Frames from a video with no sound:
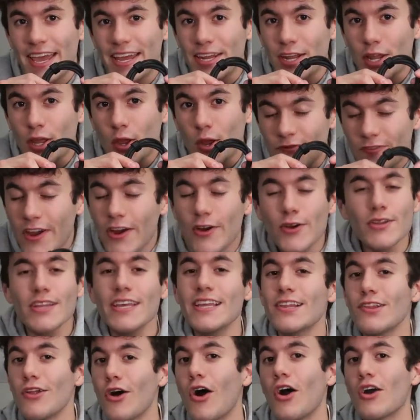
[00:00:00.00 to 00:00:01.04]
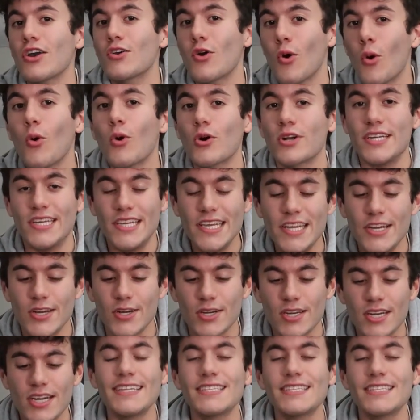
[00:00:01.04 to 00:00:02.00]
and fairly long cord here.